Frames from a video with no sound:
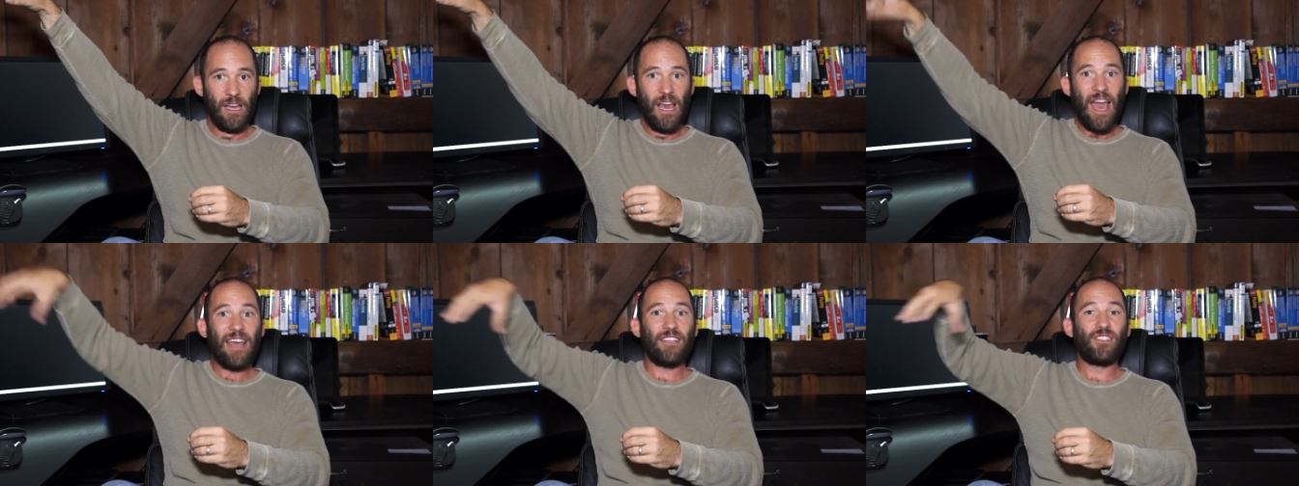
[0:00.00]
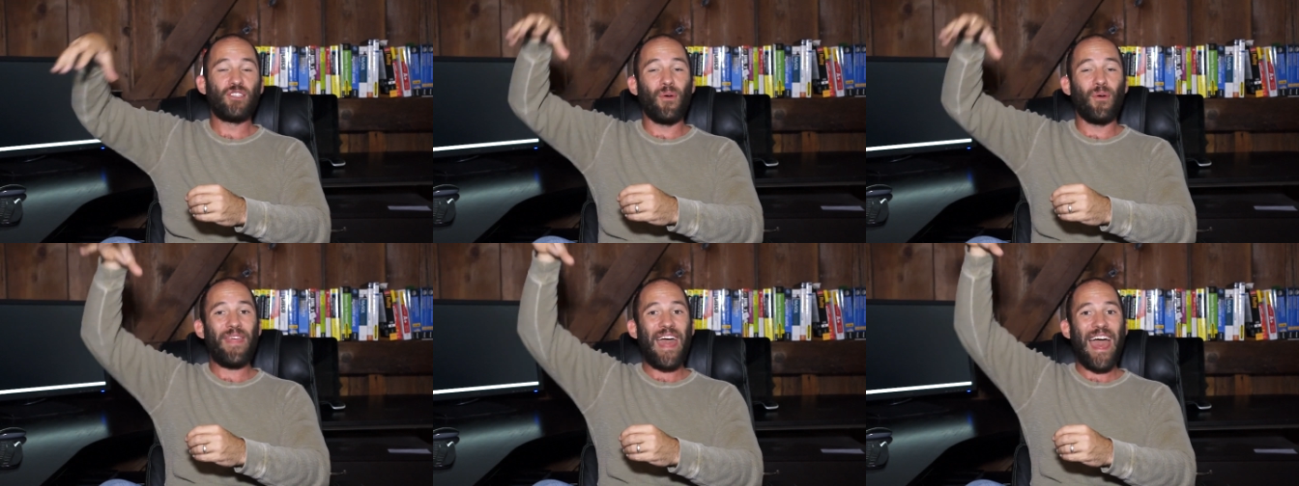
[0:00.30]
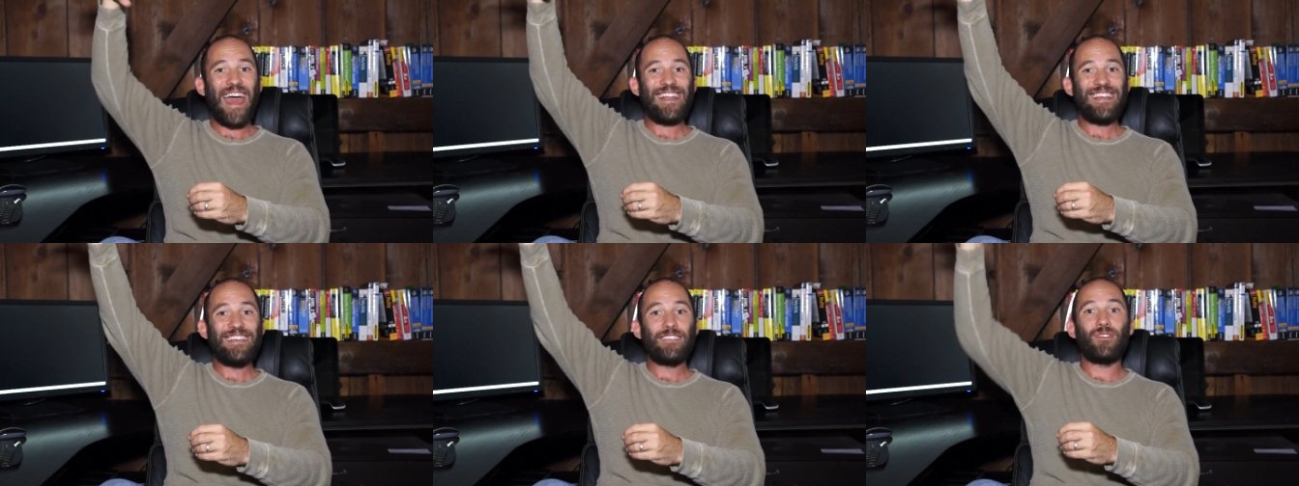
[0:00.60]
And so
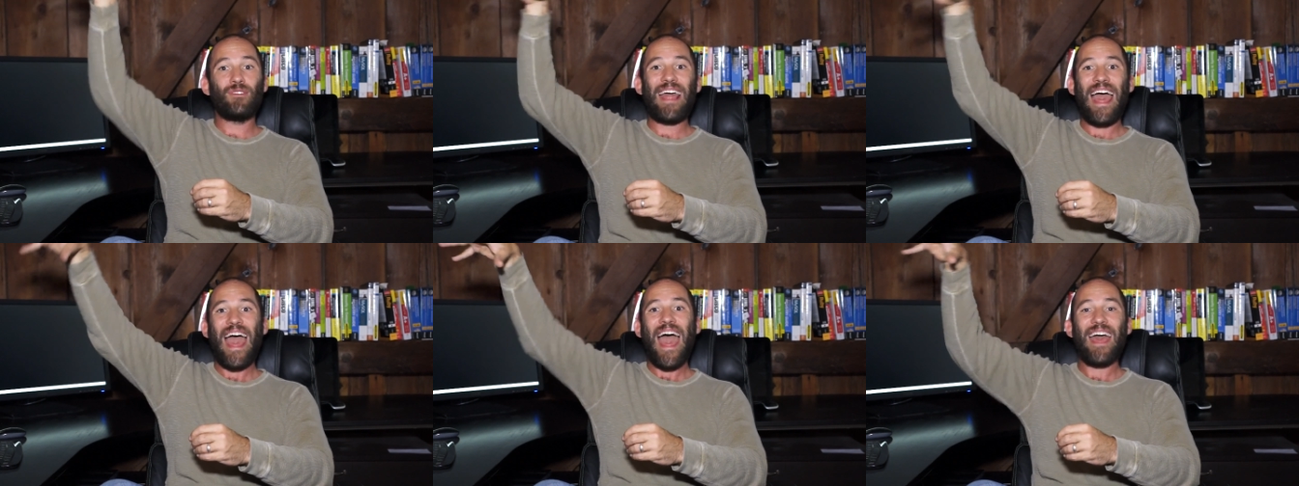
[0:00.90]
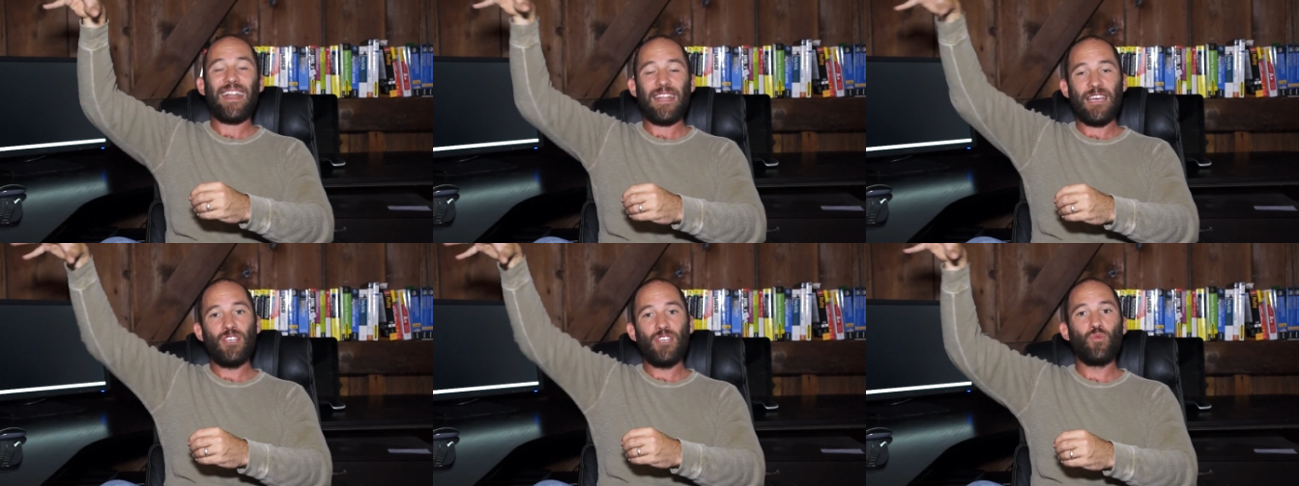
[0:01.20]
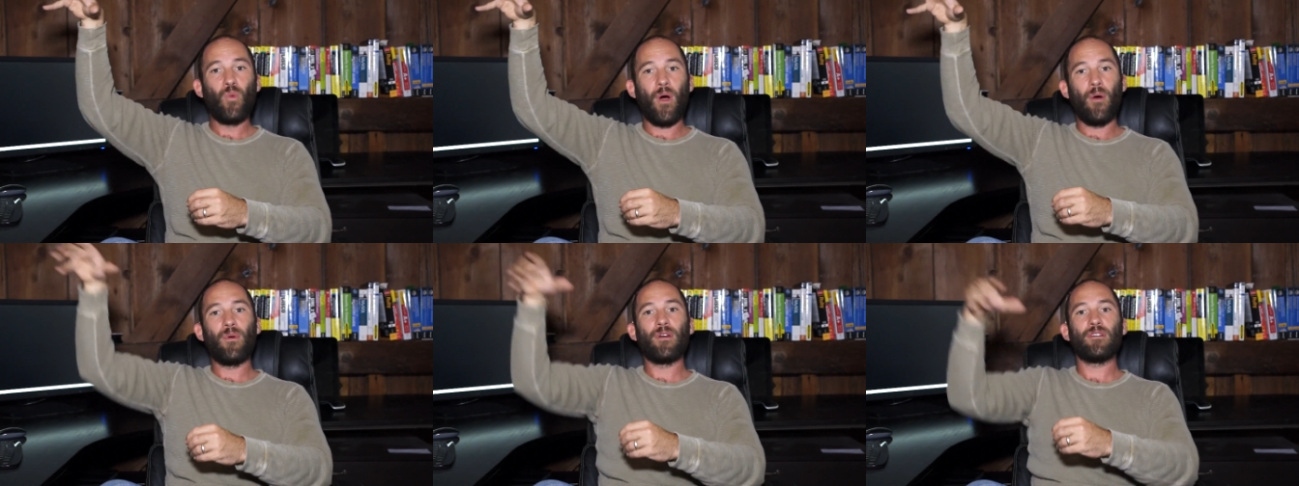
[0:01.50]
that is that is
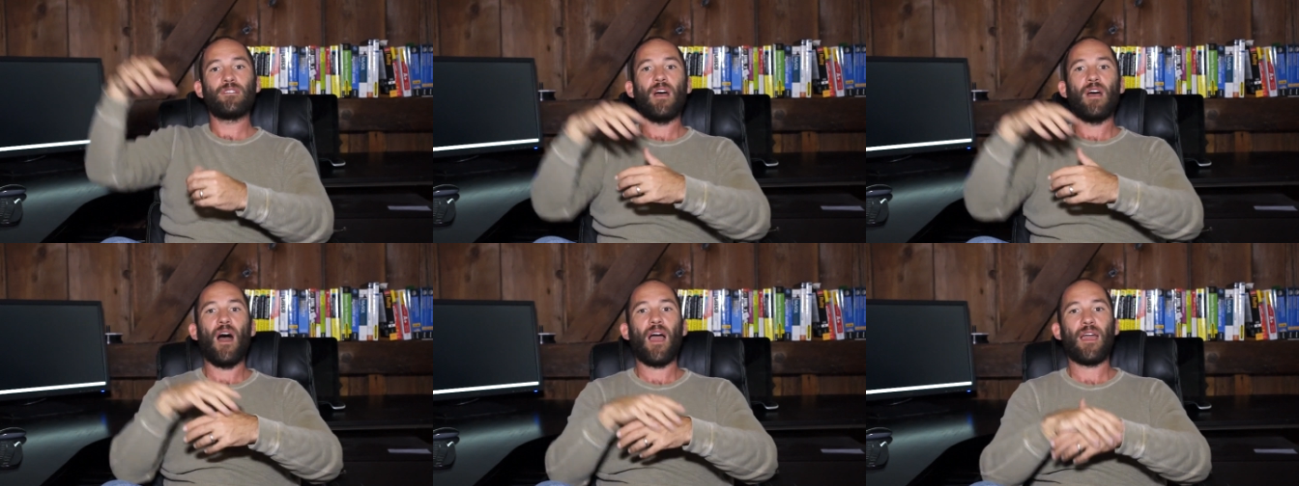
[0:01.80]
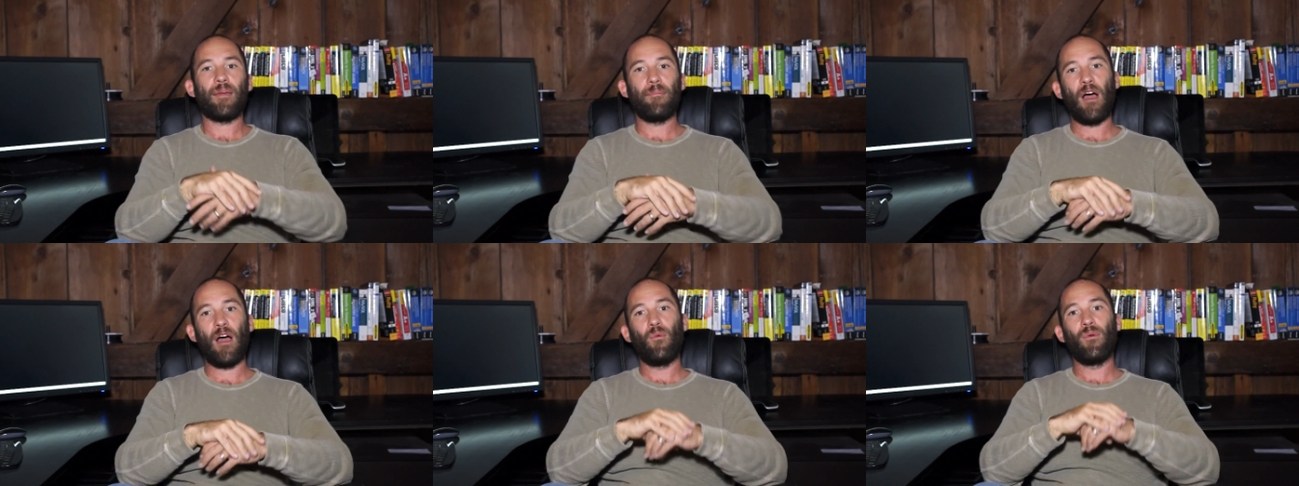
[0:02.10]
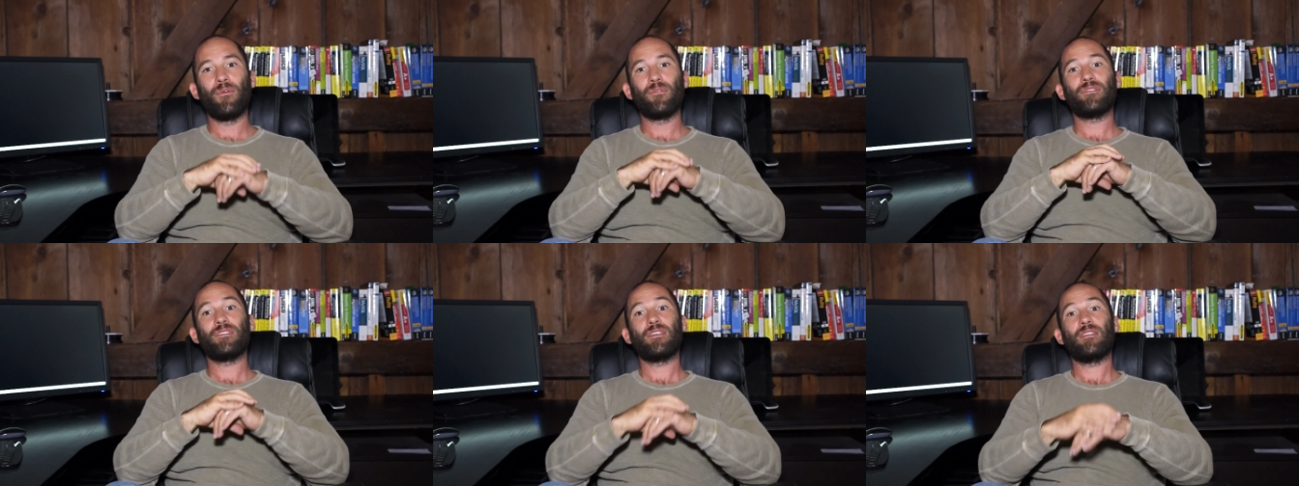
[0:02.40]
what we're talking about
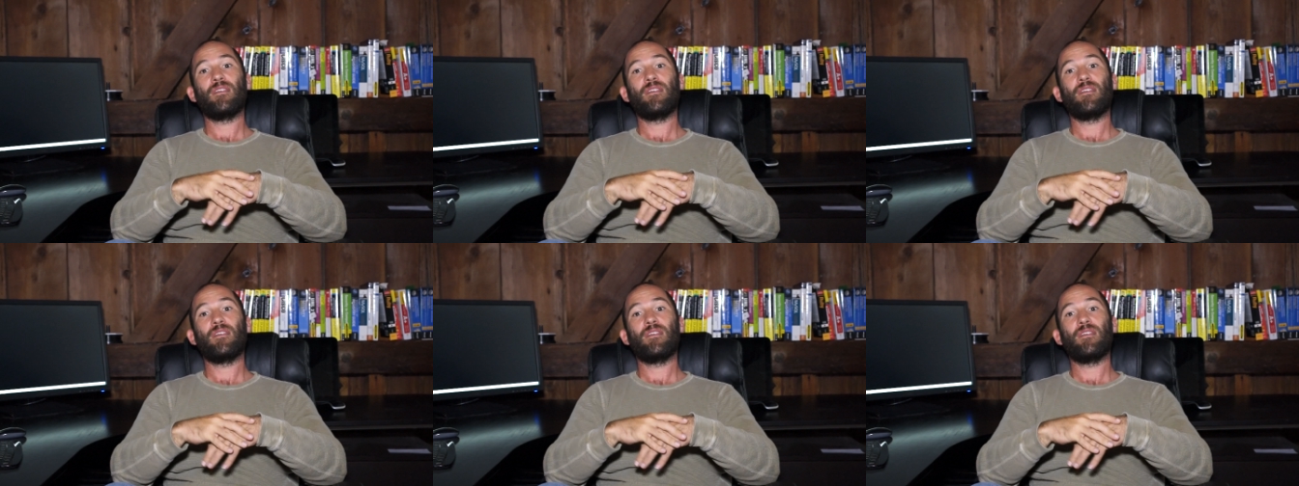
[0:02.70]
when we're